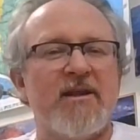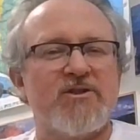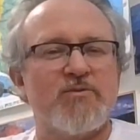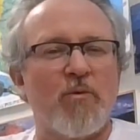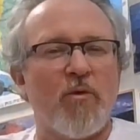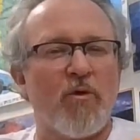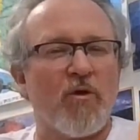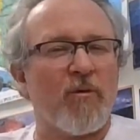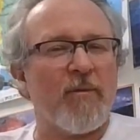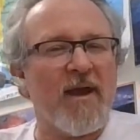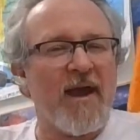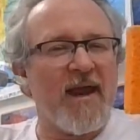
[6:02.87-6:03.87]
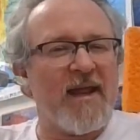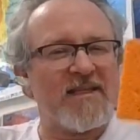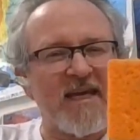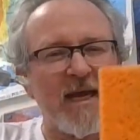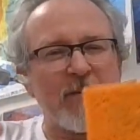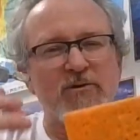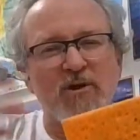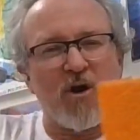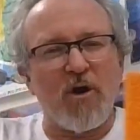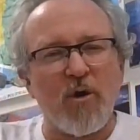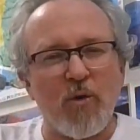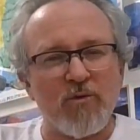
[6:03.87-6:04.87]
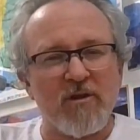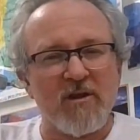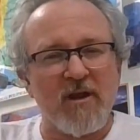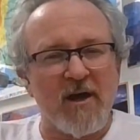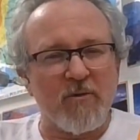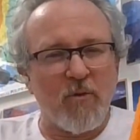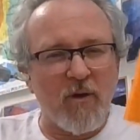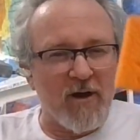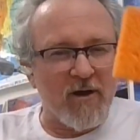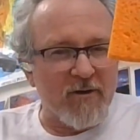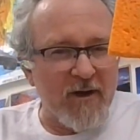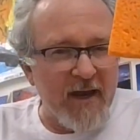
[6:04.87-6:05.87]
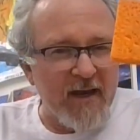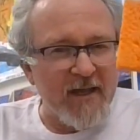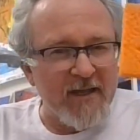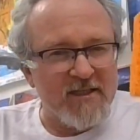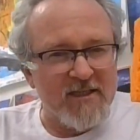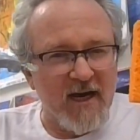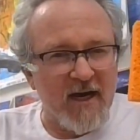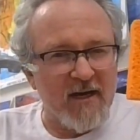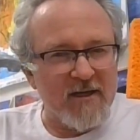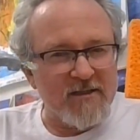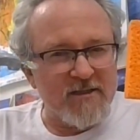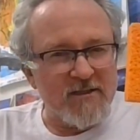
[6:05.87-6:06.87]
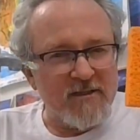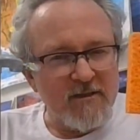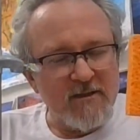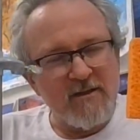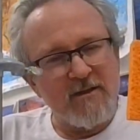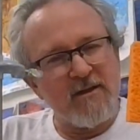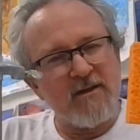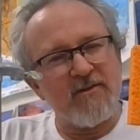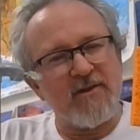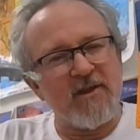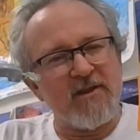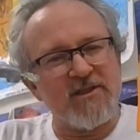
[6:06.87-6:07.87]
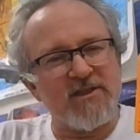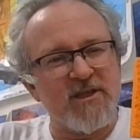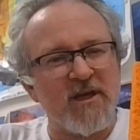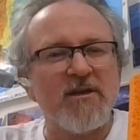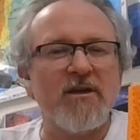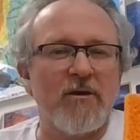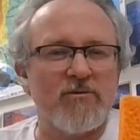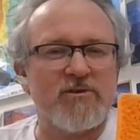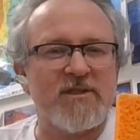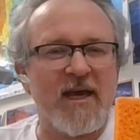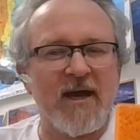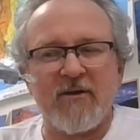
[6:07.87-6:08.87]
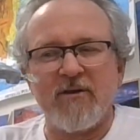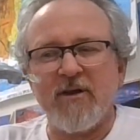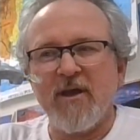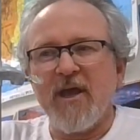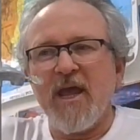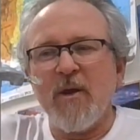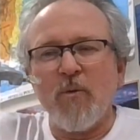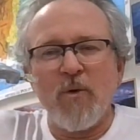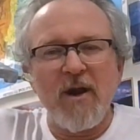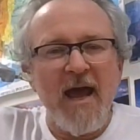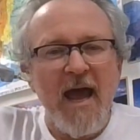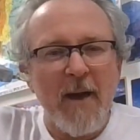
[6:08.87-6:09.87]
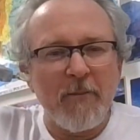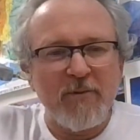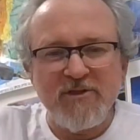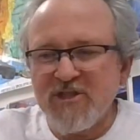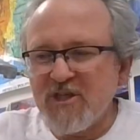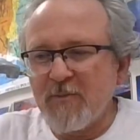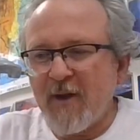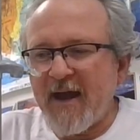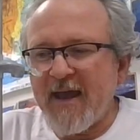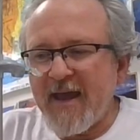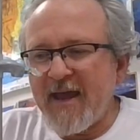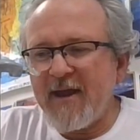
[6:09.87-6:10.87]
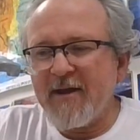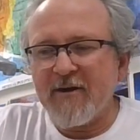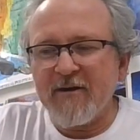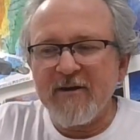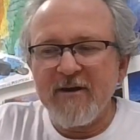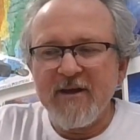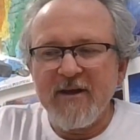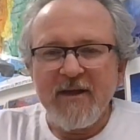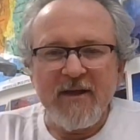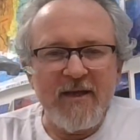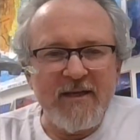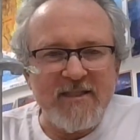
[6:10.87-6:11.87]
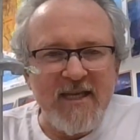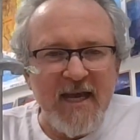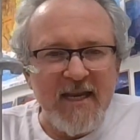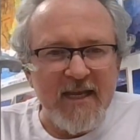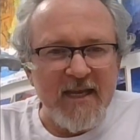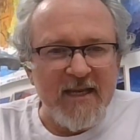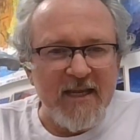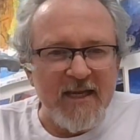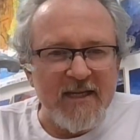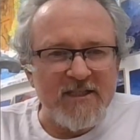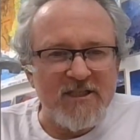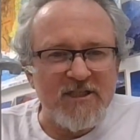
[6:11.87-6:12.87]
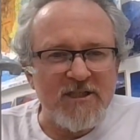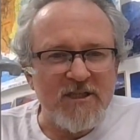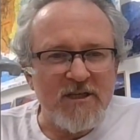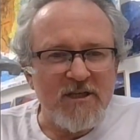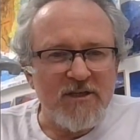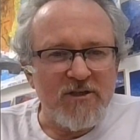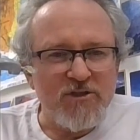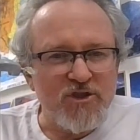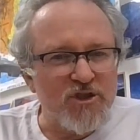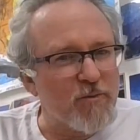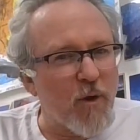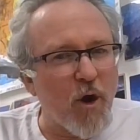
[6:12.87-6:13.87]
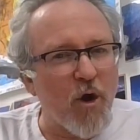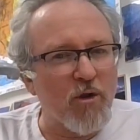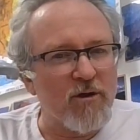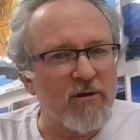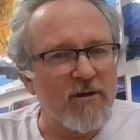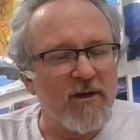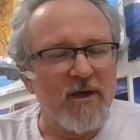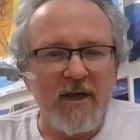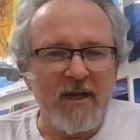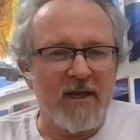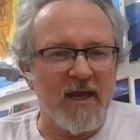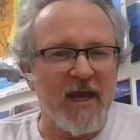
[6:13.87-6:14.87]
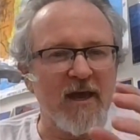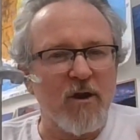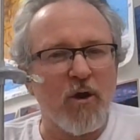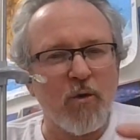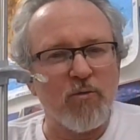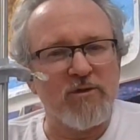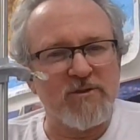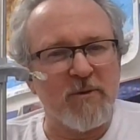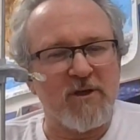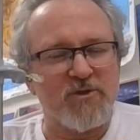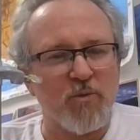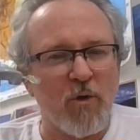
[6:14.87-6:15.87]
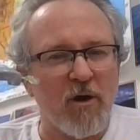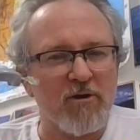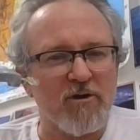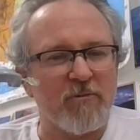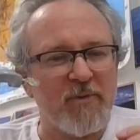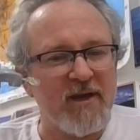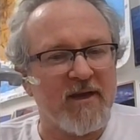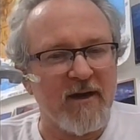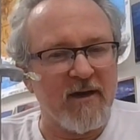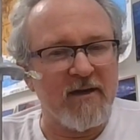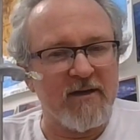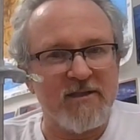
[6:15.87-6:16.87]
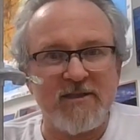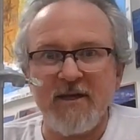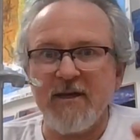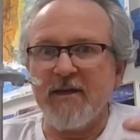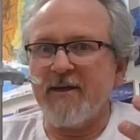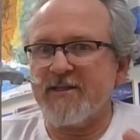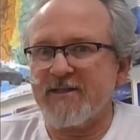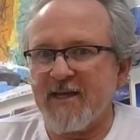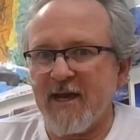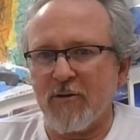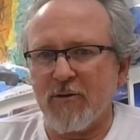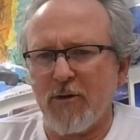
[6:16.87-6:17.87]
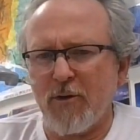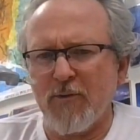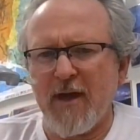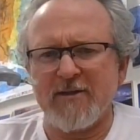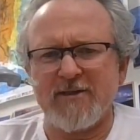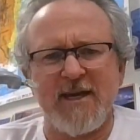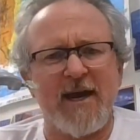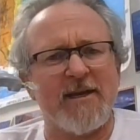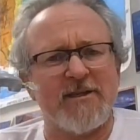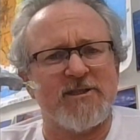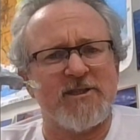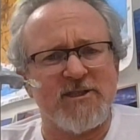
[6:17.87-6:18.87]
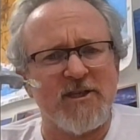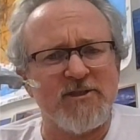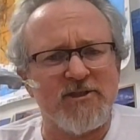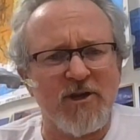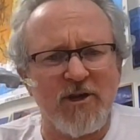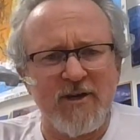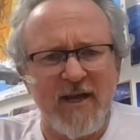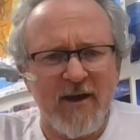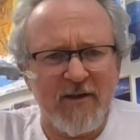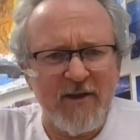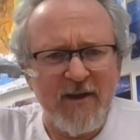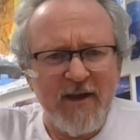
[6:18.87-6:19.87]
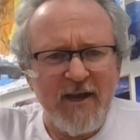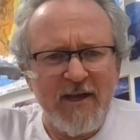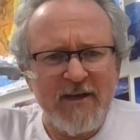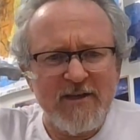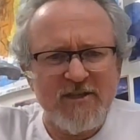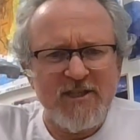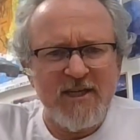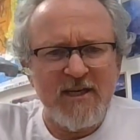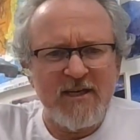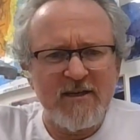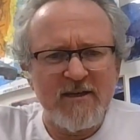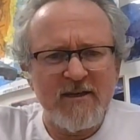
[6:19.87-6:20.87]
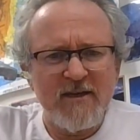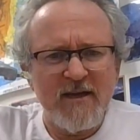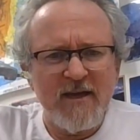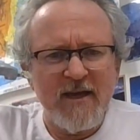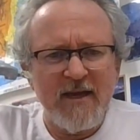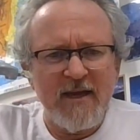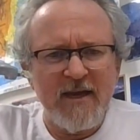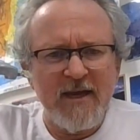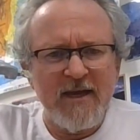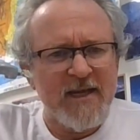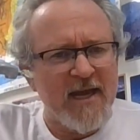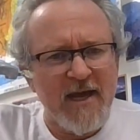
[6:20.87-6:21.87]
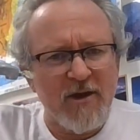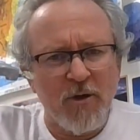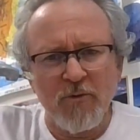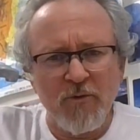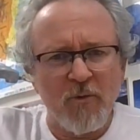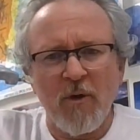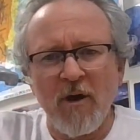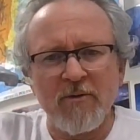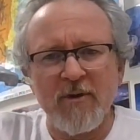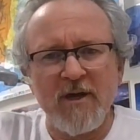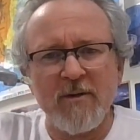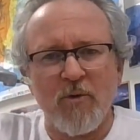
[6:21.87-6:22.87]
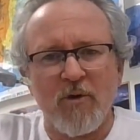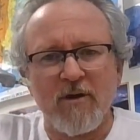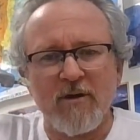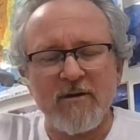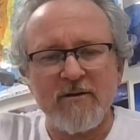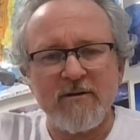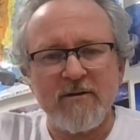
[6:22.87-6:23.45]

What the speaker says: and it's warm and it's able to hold a lot of water, and it does. Then the sun goes down, and what happens to my air is that it gets smaller. It can't hold as much water because it's now cold outside because the sun's gone down, and you see, it can't hold the water anymore.